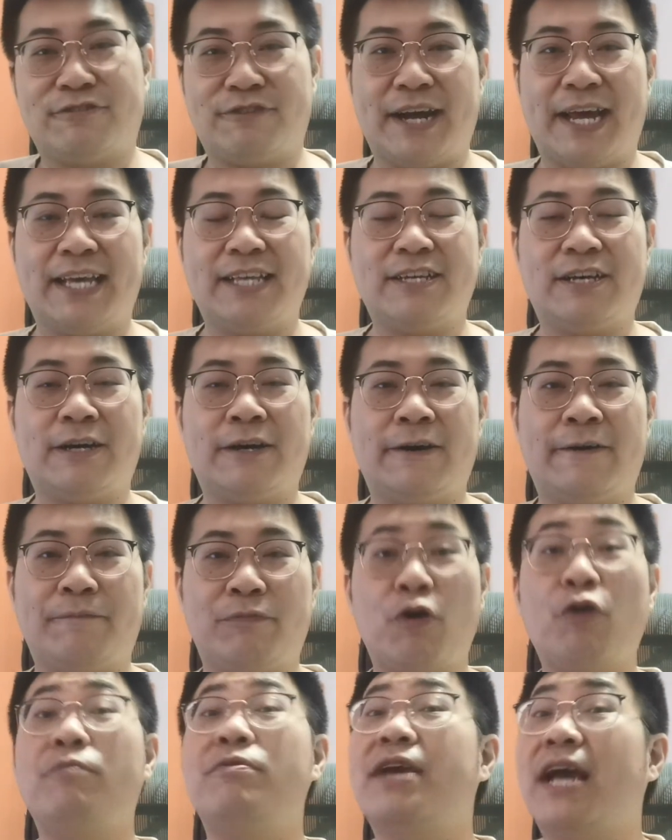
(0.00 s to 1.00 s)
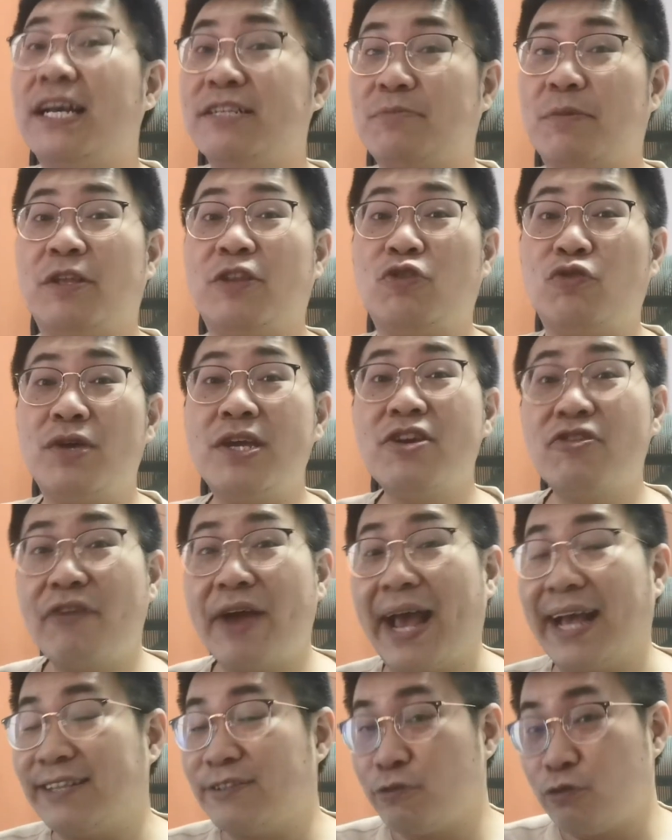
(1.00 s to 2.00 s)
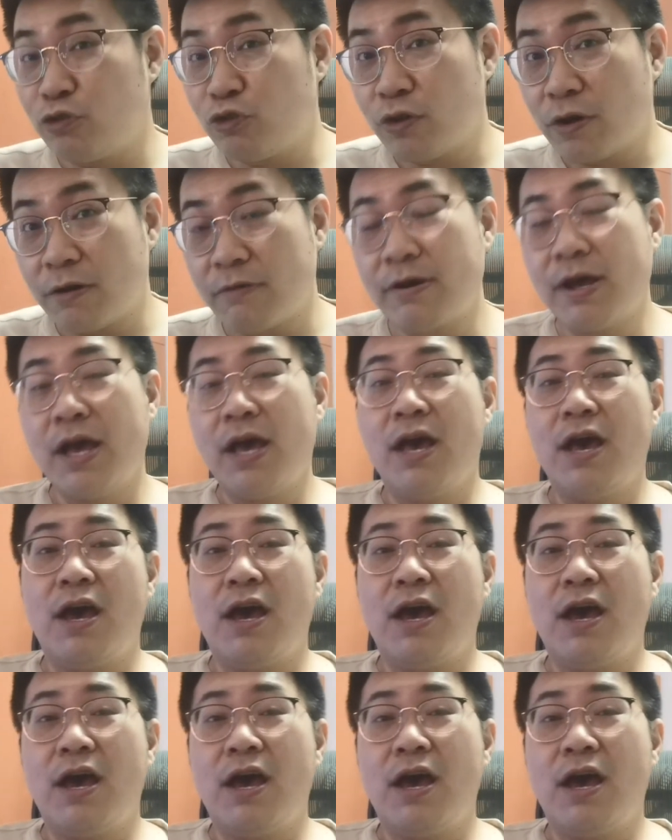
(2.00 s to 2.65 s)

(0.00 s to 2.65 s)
Alright, hope you guys been doing great as usual.